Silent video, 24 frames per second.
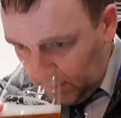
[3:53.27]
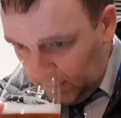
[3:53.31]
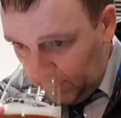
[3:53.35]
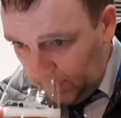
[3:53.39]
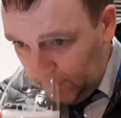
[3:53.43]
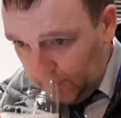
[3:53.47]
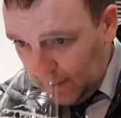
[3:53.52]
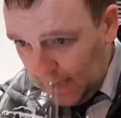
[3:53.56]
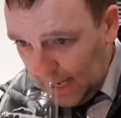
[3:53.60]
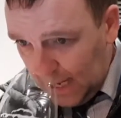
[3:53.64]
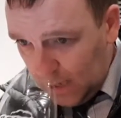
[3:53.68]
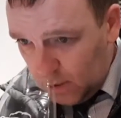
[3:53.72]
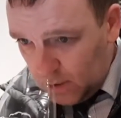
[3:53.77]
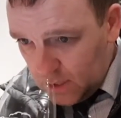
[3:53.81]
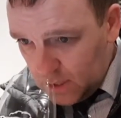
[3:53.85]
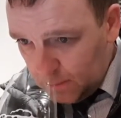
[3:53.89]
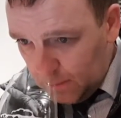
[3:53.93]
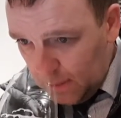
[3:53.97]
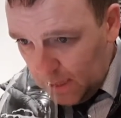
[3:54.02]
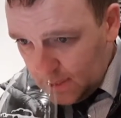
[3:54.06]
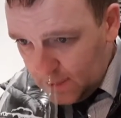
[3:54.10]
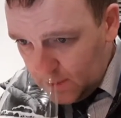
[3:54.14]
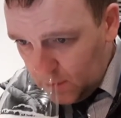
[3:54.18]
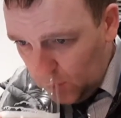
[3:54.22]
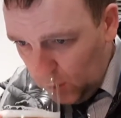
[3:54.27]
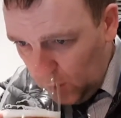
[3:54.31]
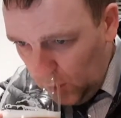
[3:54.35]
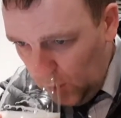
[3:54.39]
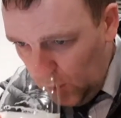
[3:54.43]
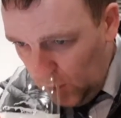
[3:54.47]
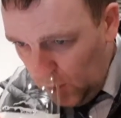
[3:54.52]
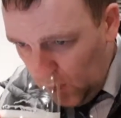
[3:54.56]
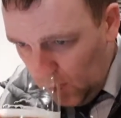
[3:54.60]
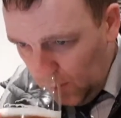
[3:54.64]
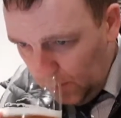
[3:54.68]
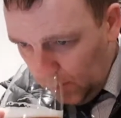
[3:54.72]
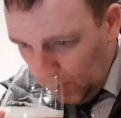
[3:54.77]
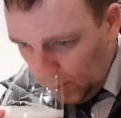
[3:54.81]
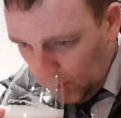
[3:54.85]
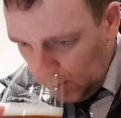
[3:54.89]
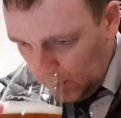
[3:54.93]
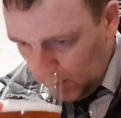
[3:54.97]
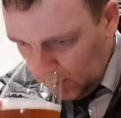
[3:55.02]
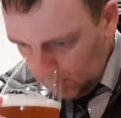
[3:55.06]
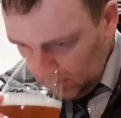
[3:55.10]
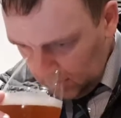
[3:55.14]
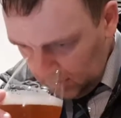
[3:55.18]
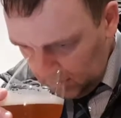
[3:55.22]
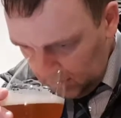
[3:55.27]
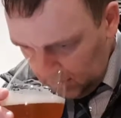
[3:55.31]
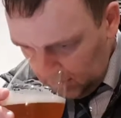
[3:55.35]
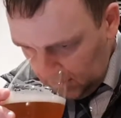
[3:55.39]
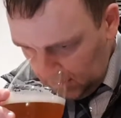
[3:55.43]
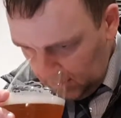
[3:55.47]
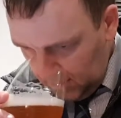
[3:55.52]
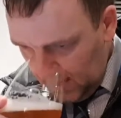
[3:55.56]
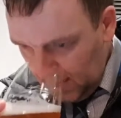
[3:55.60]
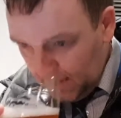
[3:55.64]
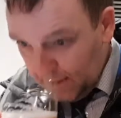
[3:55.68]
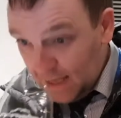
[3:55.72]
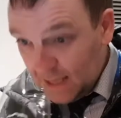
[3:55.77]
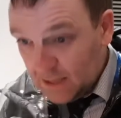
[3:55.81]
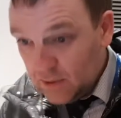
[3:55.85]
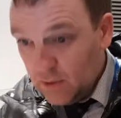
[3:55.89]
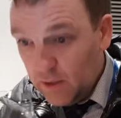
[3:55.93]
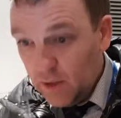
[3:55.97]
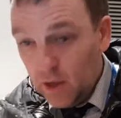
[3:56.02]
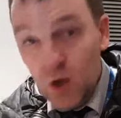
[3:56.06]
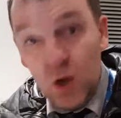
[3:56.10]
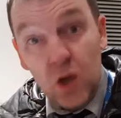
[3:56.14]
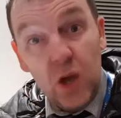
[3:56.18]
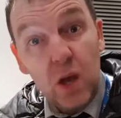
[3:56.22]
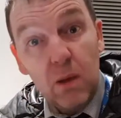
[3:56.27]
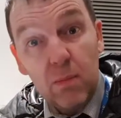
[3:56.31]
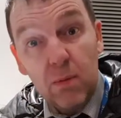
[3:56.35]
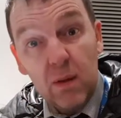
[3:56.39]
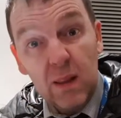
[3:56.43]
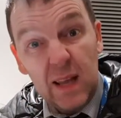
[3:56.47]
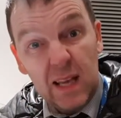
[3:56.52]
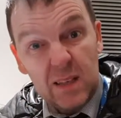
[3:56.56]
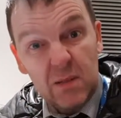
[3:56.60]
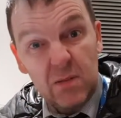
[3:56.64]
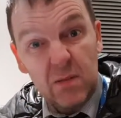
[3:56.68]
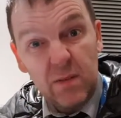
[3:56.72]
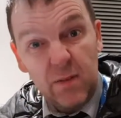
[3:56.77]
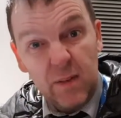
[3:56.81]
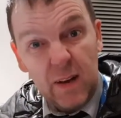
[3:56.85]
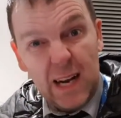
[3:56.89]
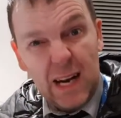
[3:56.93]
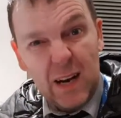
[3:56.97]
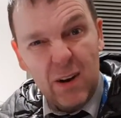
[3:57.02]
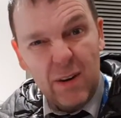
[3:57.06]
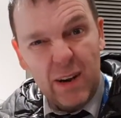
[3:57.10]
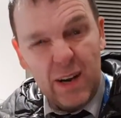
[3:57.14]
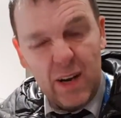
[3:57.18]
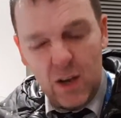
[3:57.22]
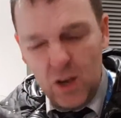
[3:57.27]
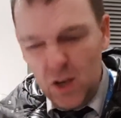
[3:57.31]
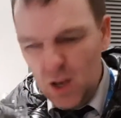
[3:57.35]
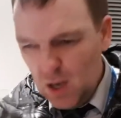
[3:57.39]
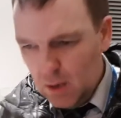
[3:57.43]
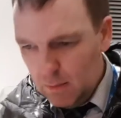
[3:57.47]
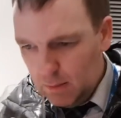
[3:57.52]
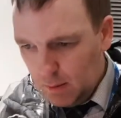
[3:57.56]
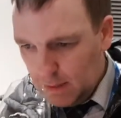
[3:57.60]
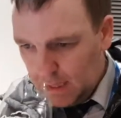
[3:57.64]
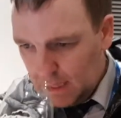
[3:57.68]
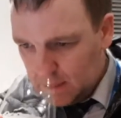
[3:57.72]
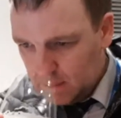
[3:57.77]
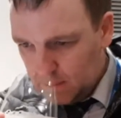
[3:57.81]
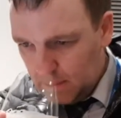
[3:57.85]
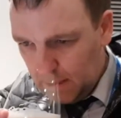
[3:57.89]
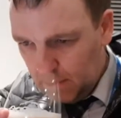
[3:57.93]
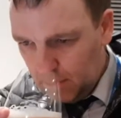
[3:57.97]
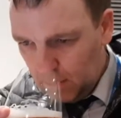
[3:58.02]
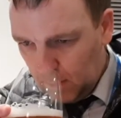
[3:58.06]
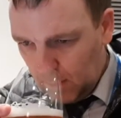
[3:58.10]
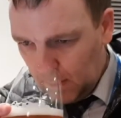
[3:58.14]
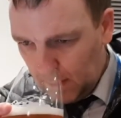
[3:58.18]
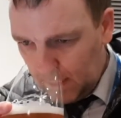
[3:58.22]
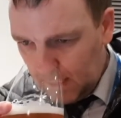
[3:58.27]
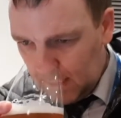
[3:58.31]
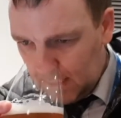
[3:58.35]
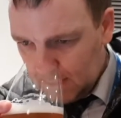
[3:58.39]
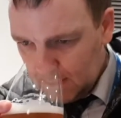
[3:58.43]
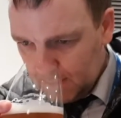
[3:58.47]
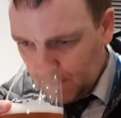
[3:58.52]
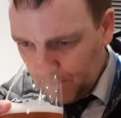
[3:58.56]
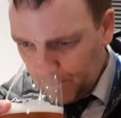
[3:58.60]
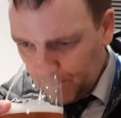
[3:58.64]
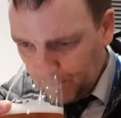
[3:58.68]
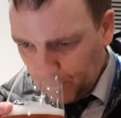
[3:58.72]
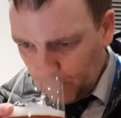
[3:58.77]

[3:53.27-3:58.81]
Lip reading: Flower, spicy or herbal. Maybe that's for the herbal, that's from flowery and herbal, that's maybe what it is.